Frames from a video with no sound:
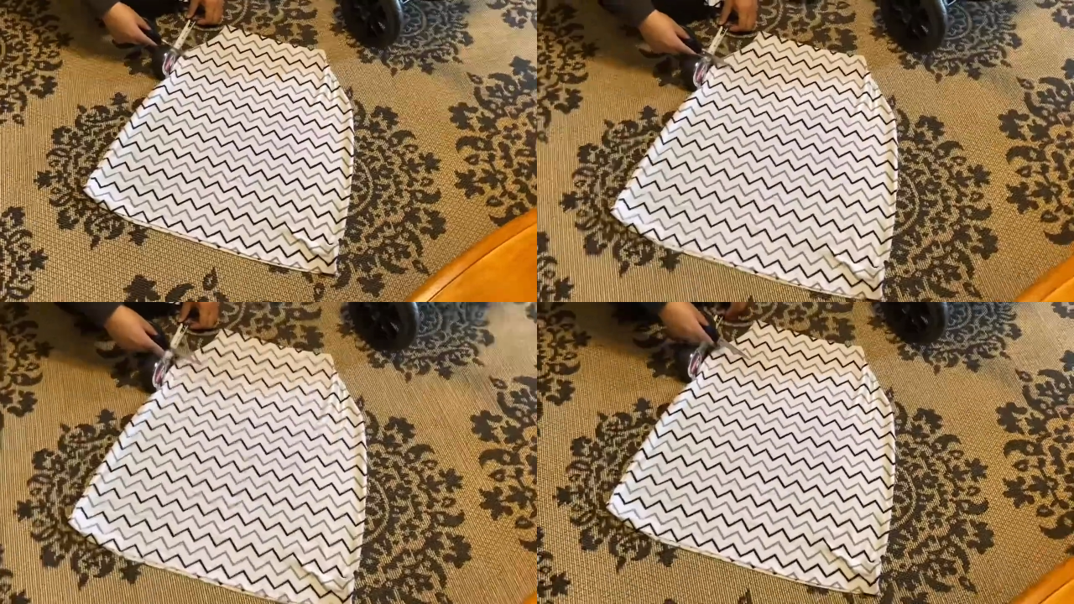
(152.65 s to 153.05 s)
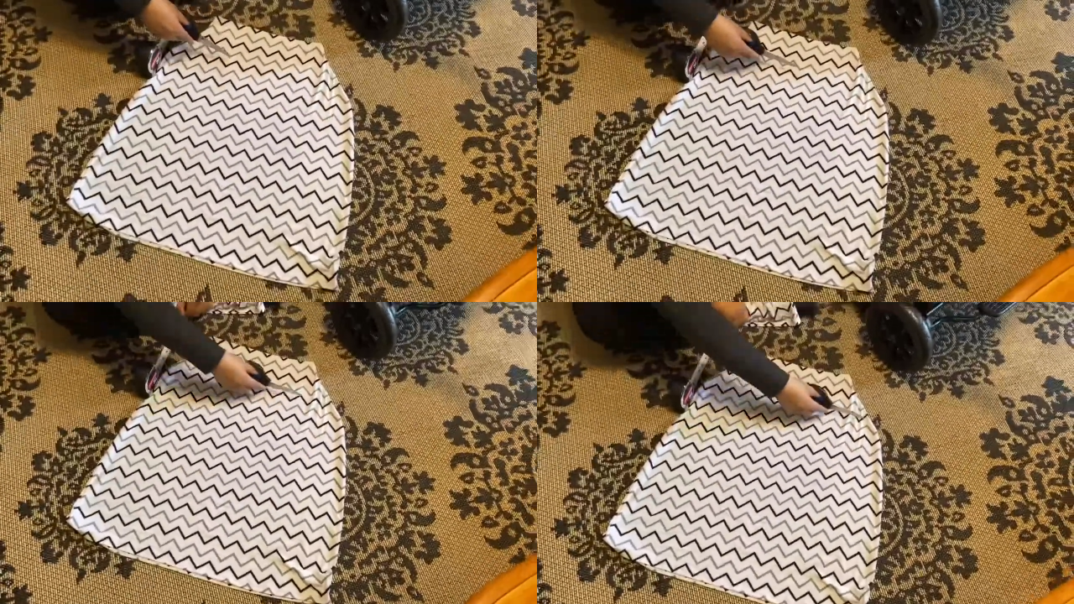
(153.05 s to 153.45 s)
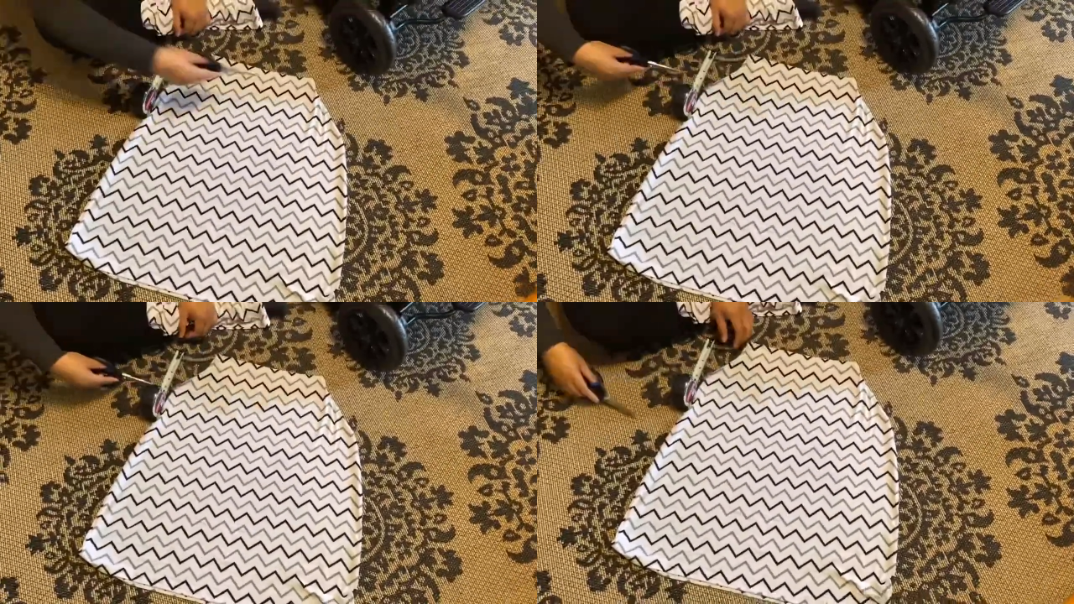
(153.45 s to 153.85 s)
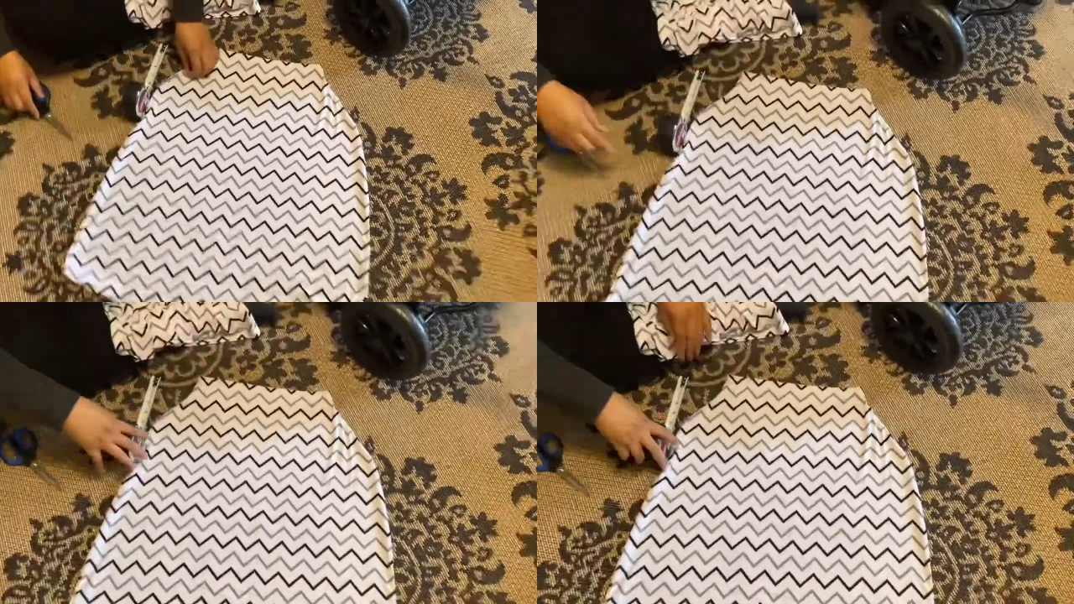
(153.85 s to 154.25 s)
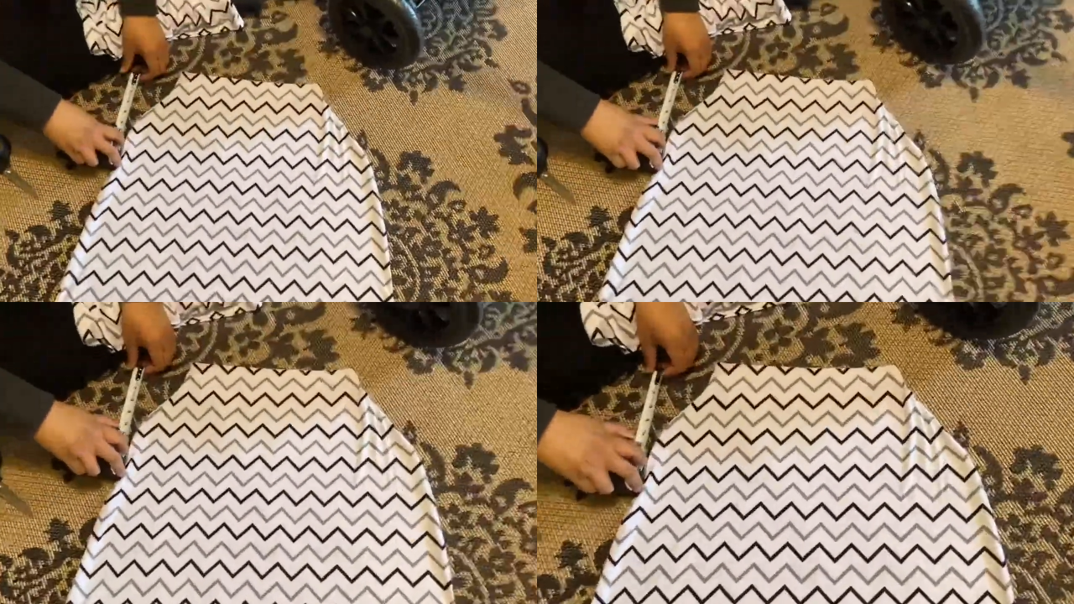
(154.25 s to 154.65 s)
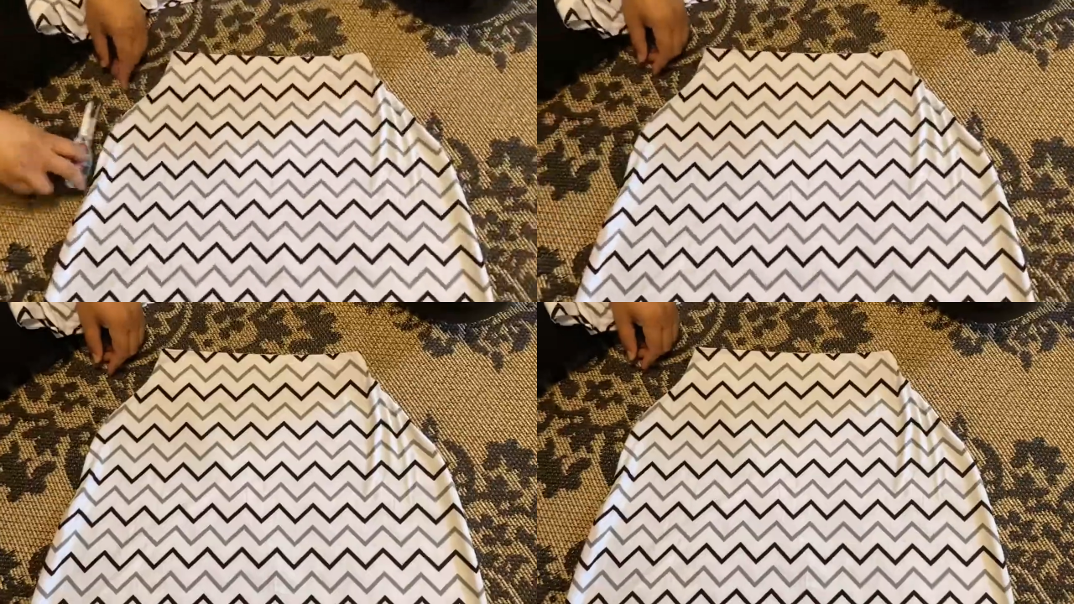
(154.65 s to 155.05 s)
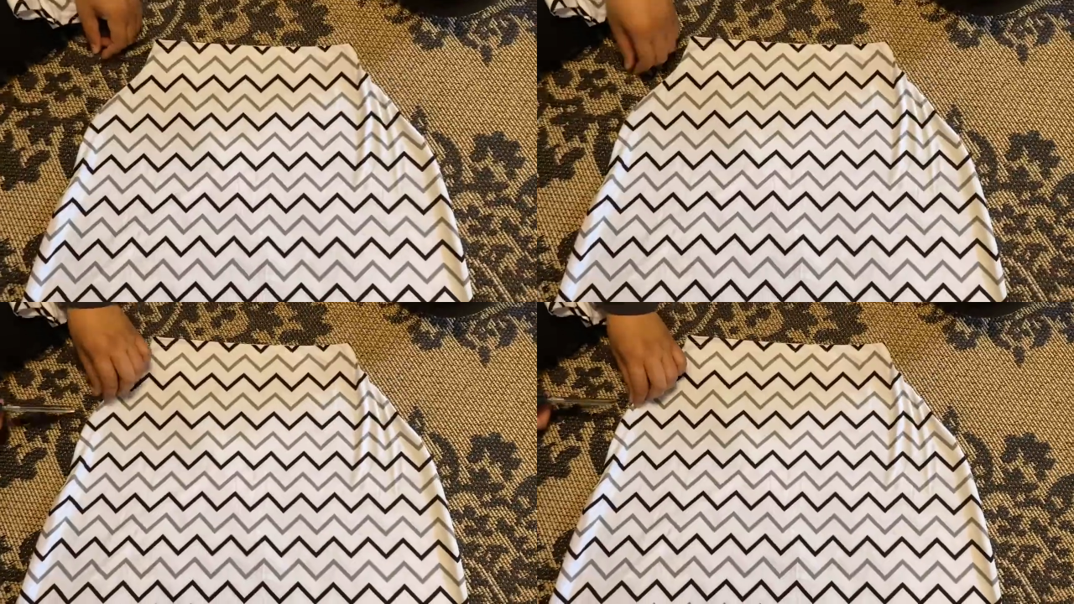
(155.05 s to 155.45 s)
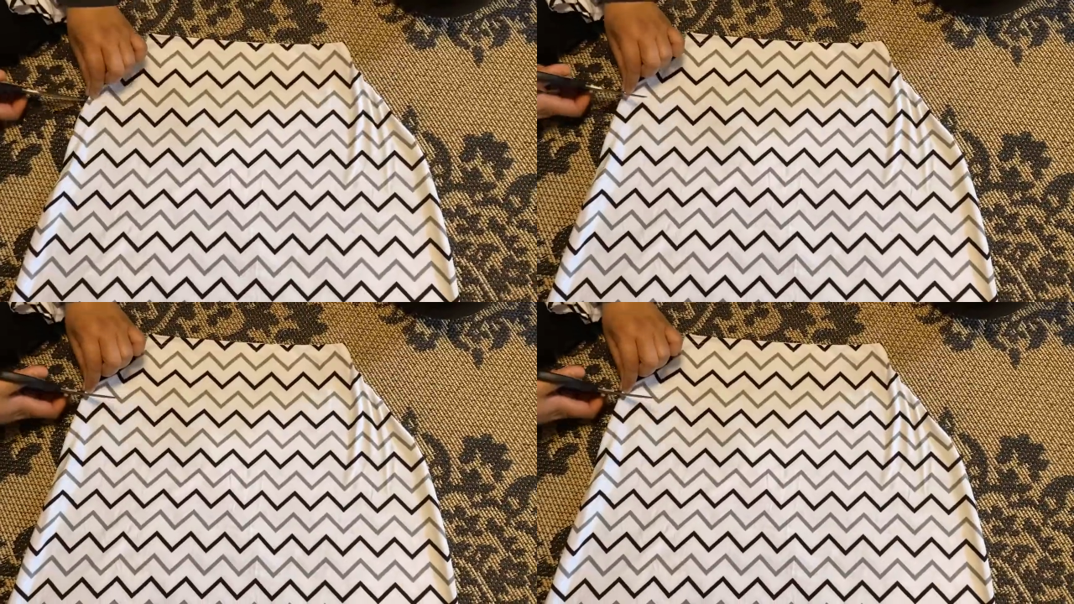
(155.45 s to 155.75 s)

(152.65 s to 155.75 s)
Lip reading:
[unreadable: no face in view]